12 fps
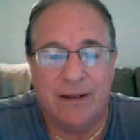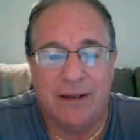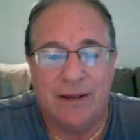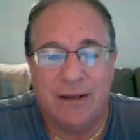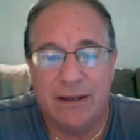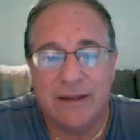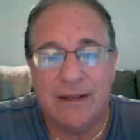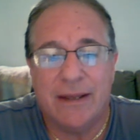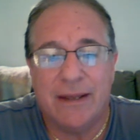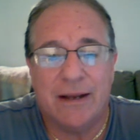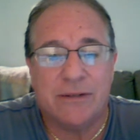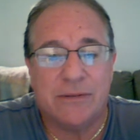And then they
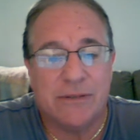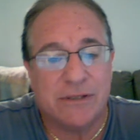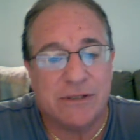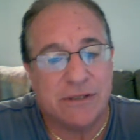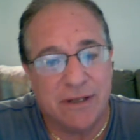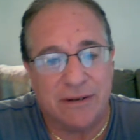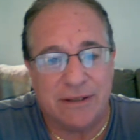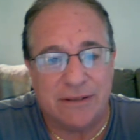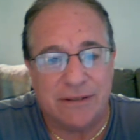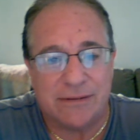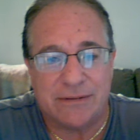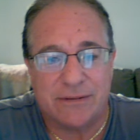get onto a
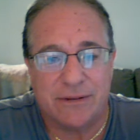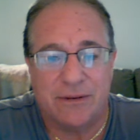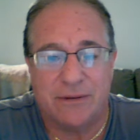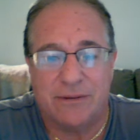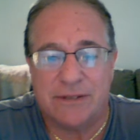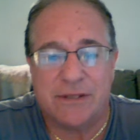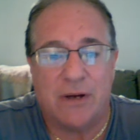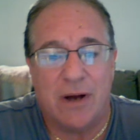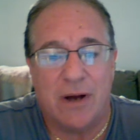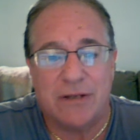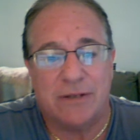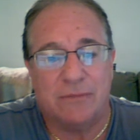series. So let's say
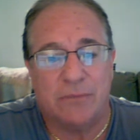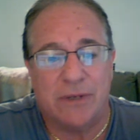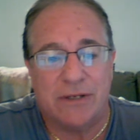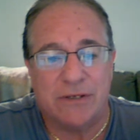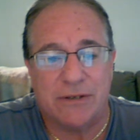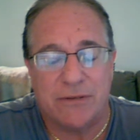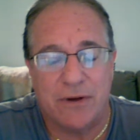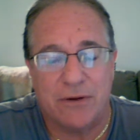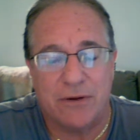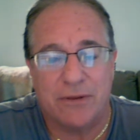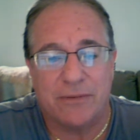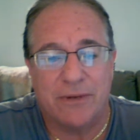Washington plays
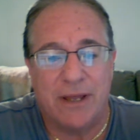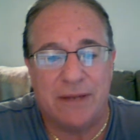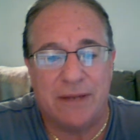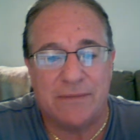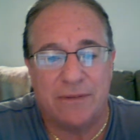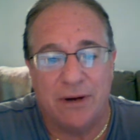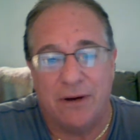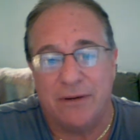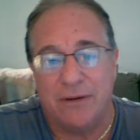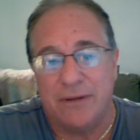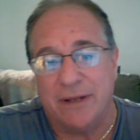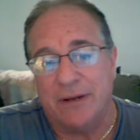Arizona 3 games in a
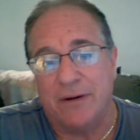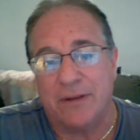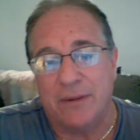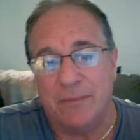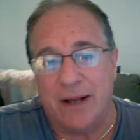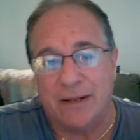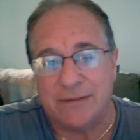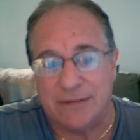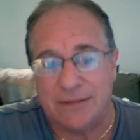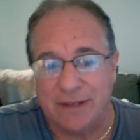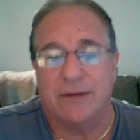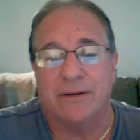row. Then they go to the Mets.
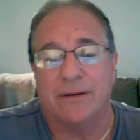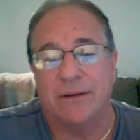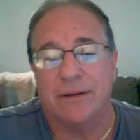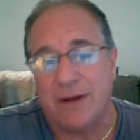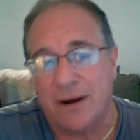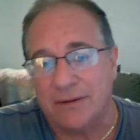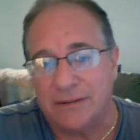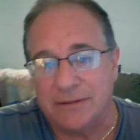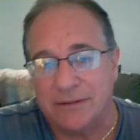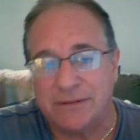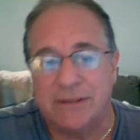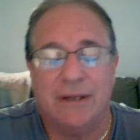Then they go to the
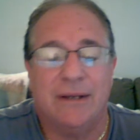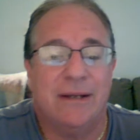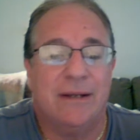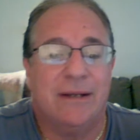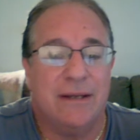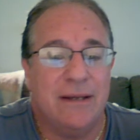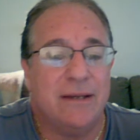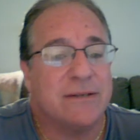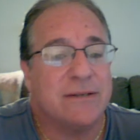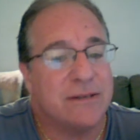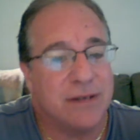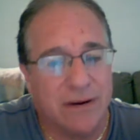Cardinals. Each
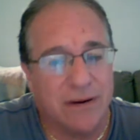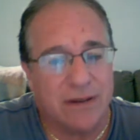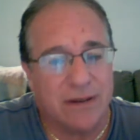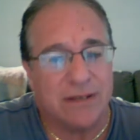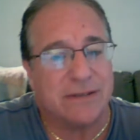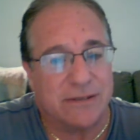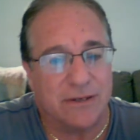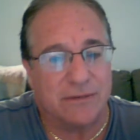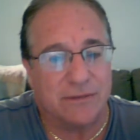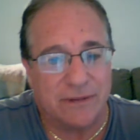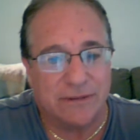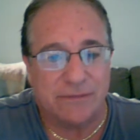series is
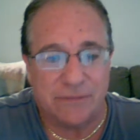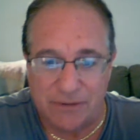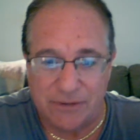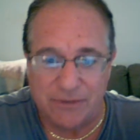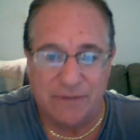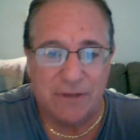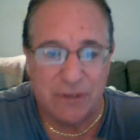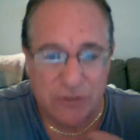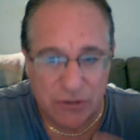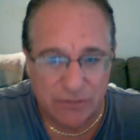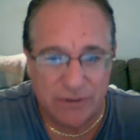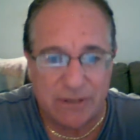different. So even the
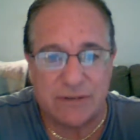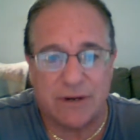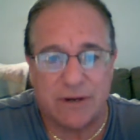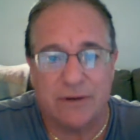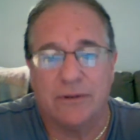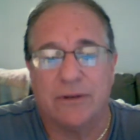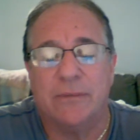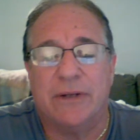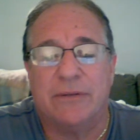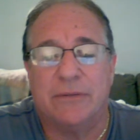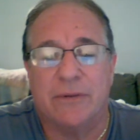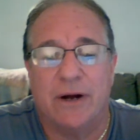streaks are a little
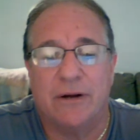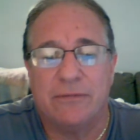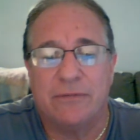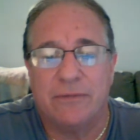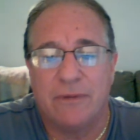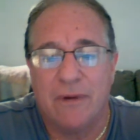bit rough.